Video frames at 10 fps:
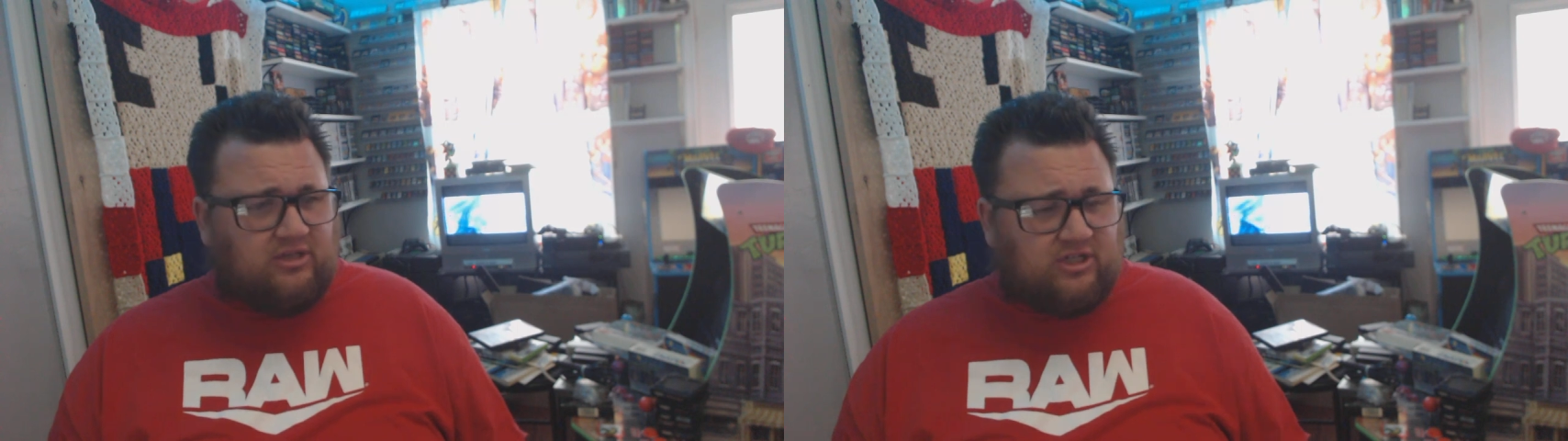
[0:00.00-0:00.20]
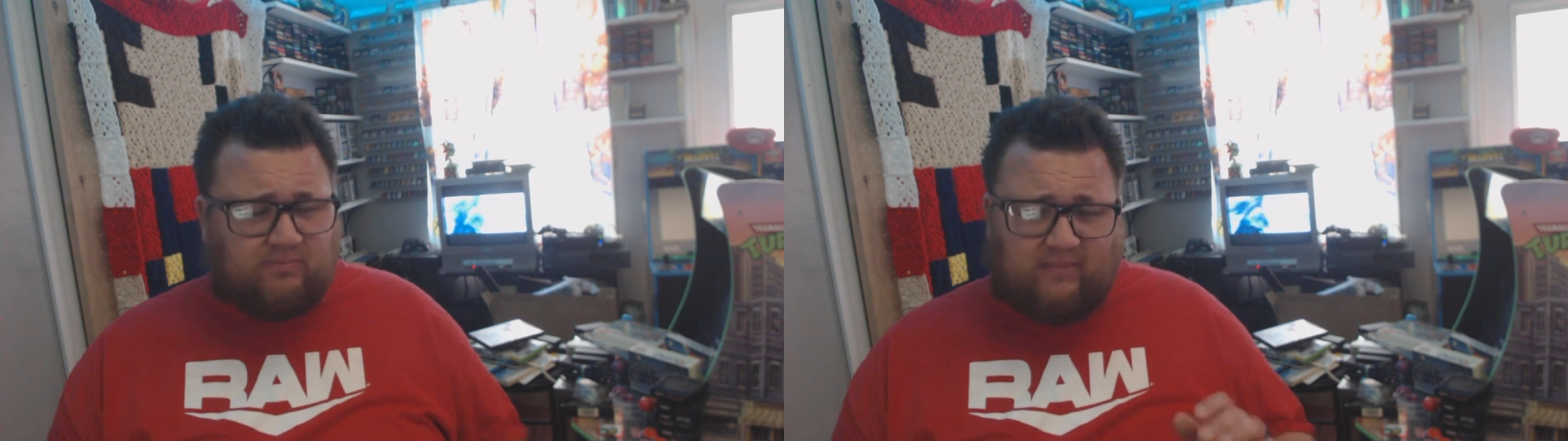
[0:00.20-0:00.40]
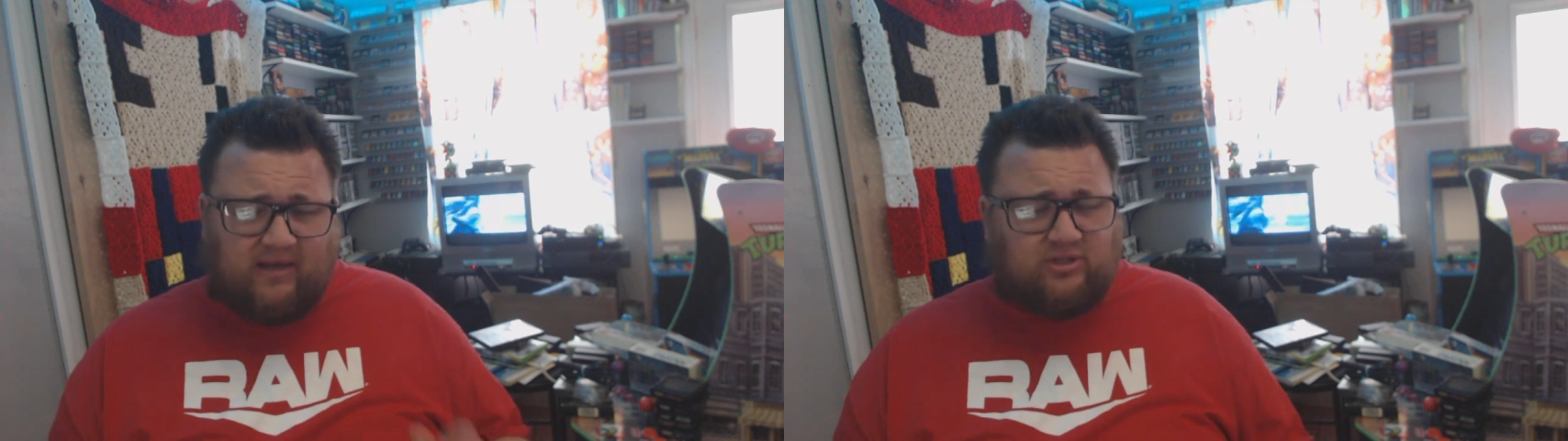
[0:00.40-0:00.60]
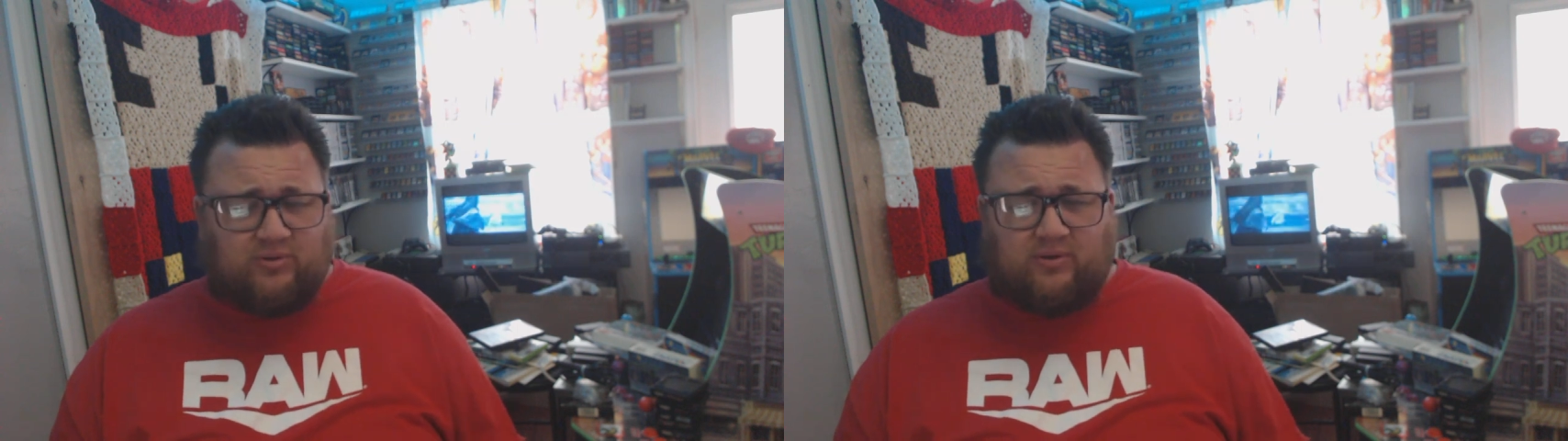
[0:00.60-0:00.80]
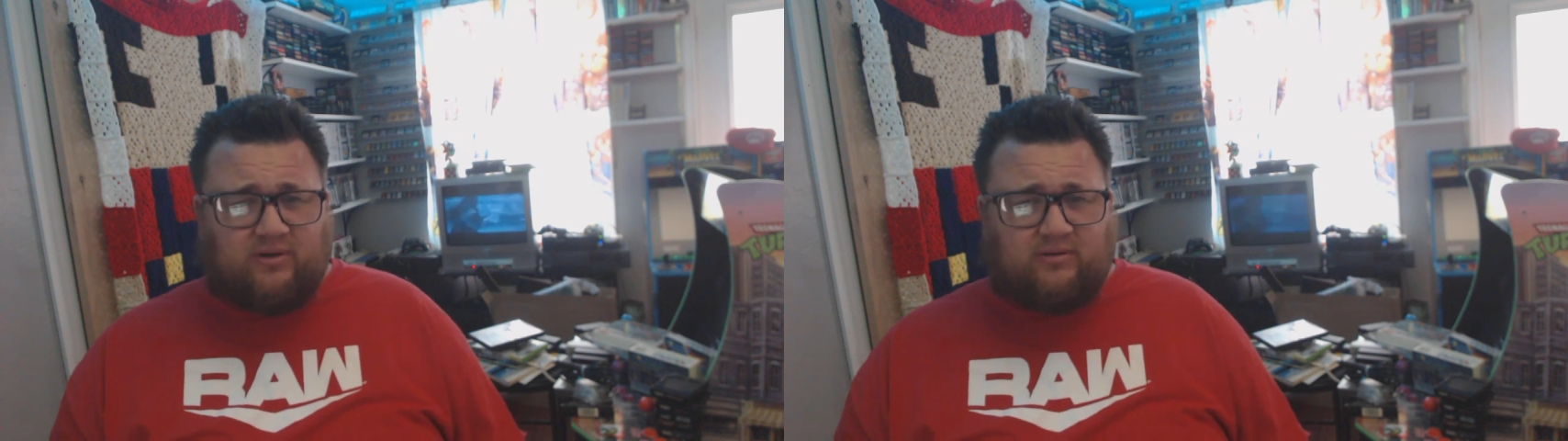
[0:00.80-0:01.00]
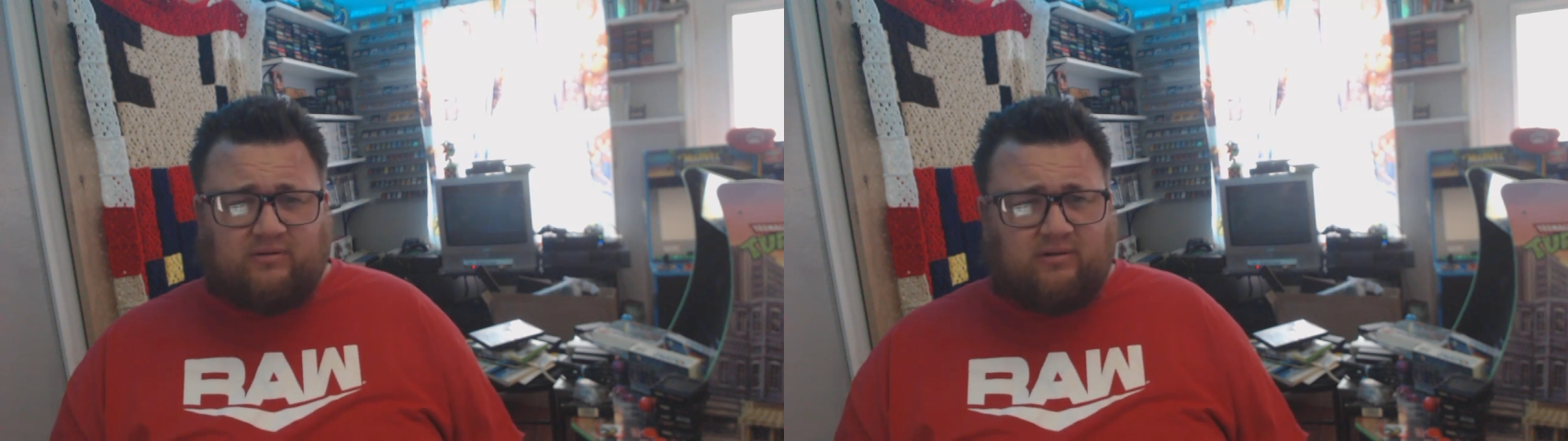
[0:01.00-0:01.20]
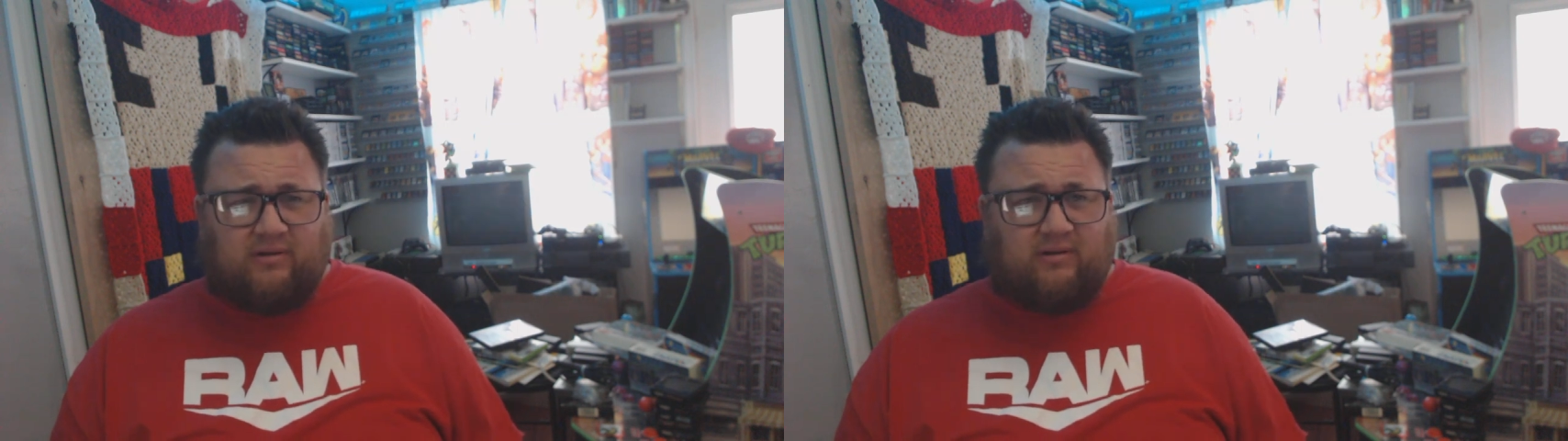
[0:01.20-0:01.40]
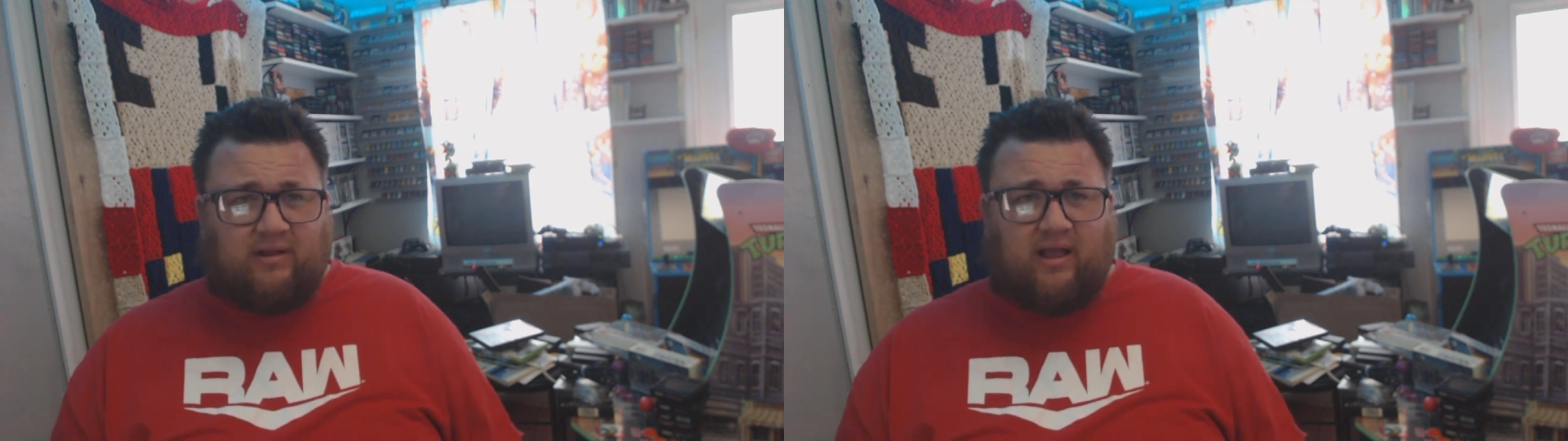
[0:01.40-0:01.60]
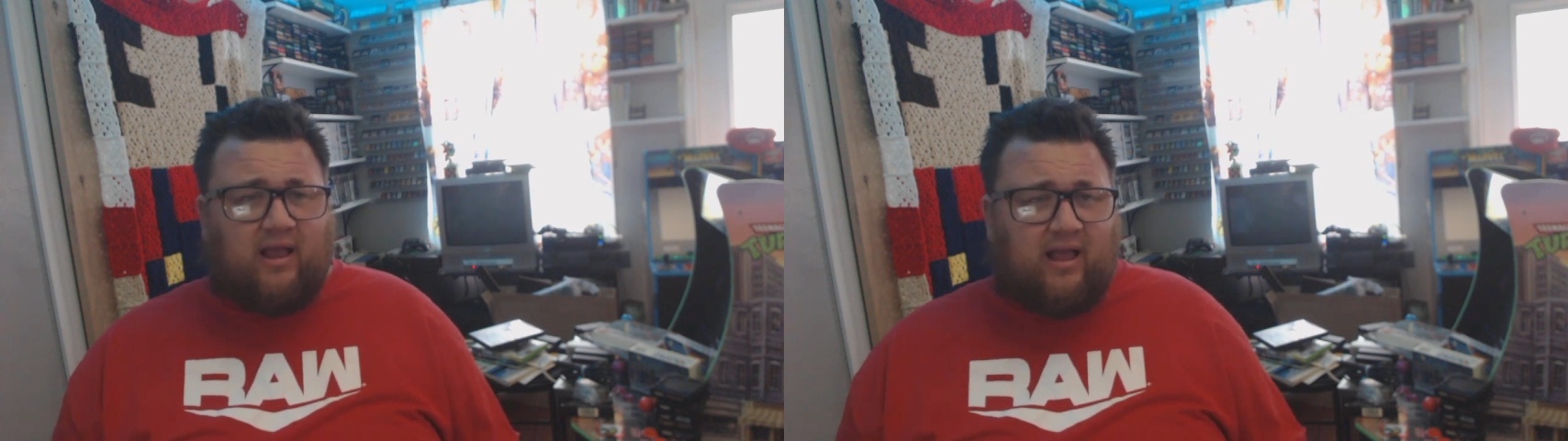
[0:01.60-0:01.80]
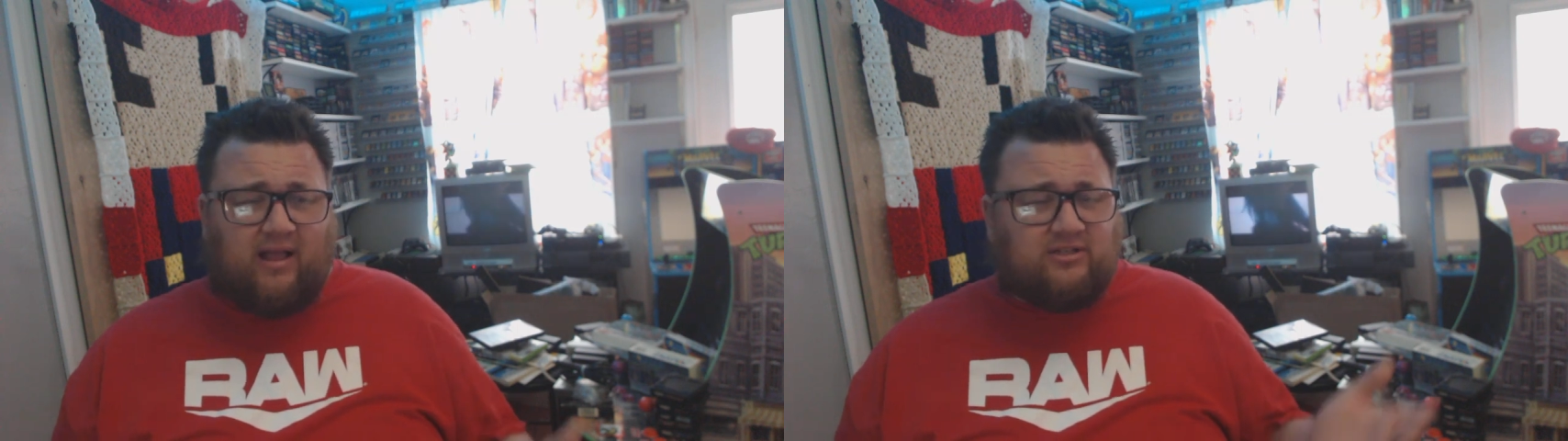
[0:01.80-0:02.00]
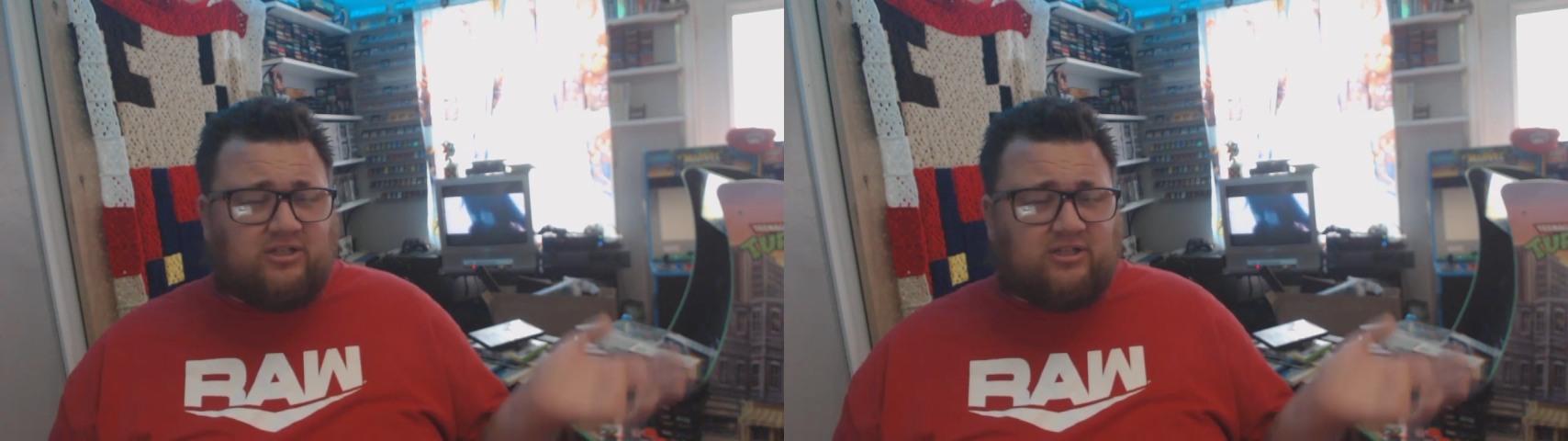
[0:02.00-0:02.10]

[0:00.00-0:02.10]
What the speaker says: just make sure, as